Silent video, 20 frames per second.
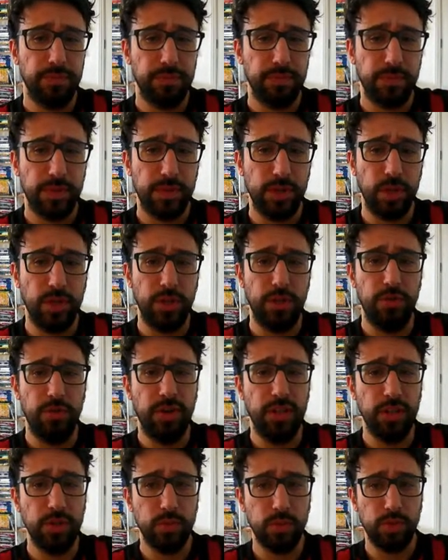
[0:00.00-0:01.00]
So
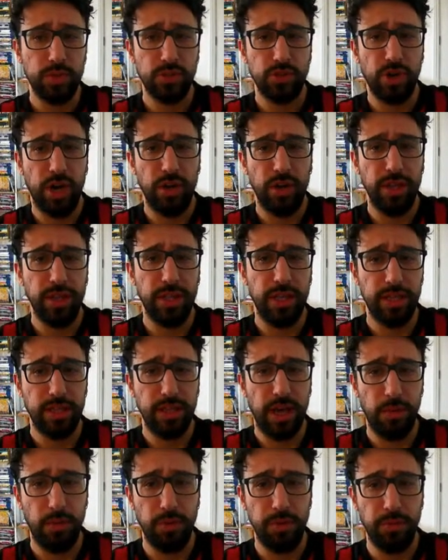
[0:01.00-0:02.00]
Juventus was struggling at that
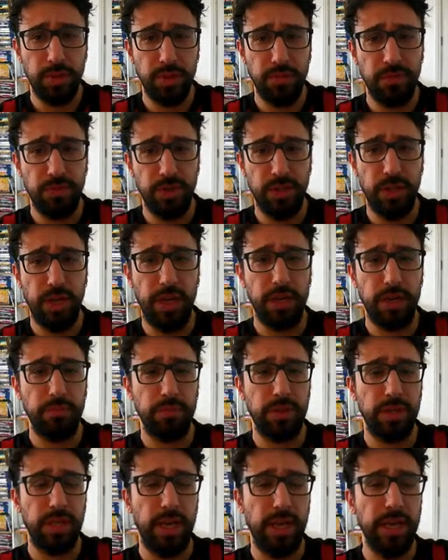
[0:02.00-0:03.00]
time with midfield, and
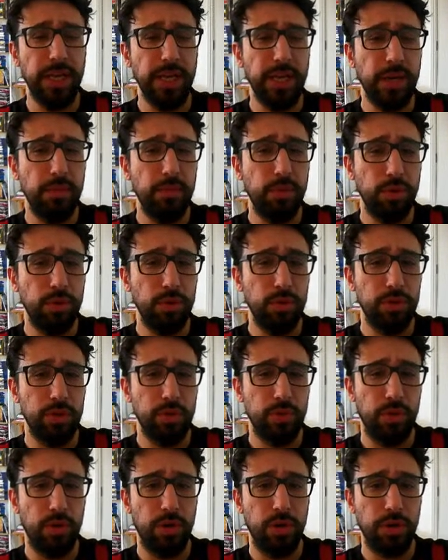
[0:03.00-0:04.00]
Chiellini and Bonucci
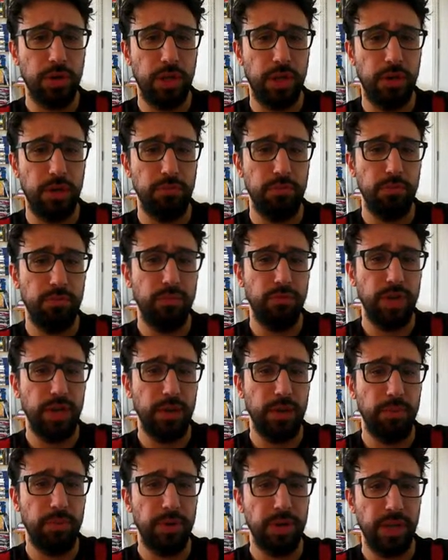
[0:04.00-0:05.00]
were looking really
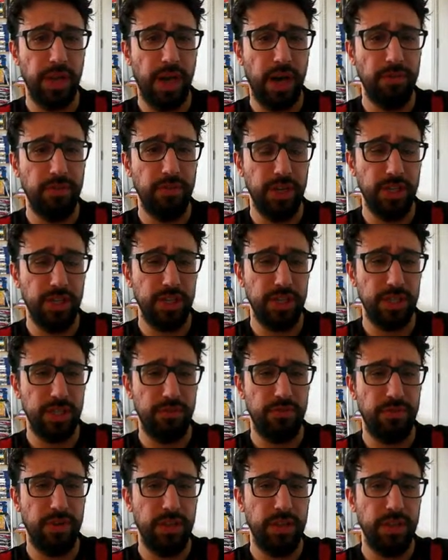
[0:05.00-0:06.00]
pretty average as a
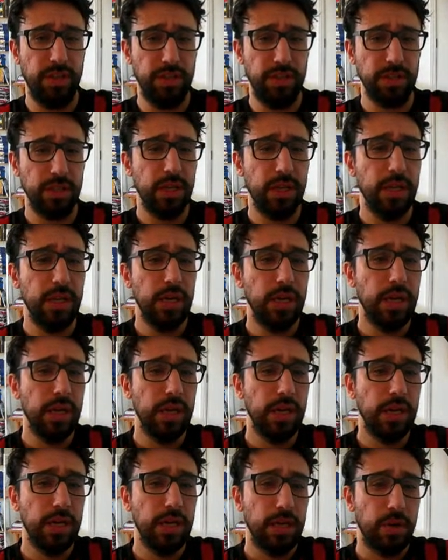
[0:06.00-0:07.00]
defender.
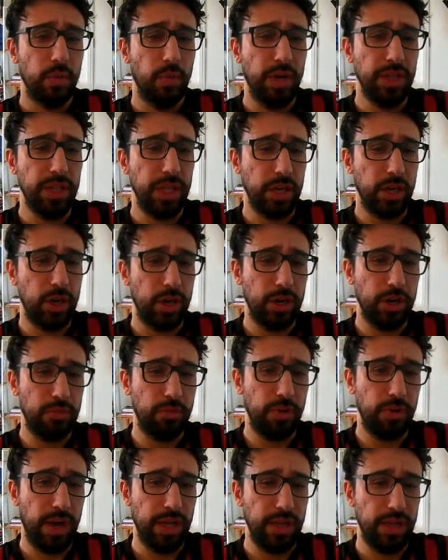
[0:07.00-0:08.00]
When they got the
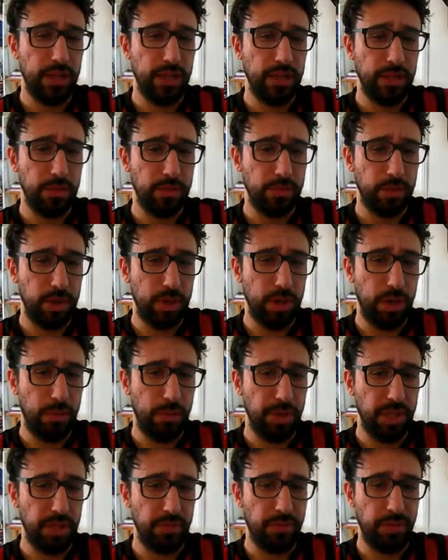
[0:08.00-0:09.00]
right
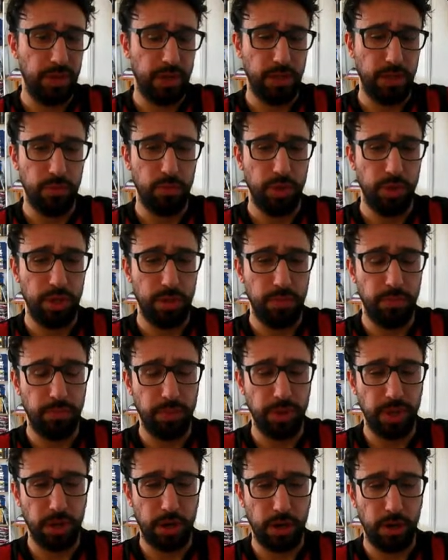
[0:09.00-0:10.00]
midfield with
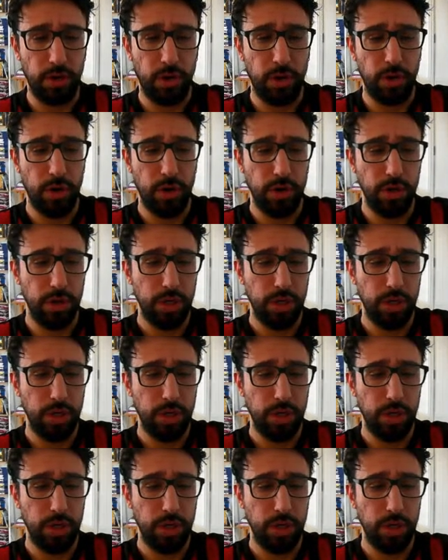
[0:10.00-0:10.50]
Pirlo,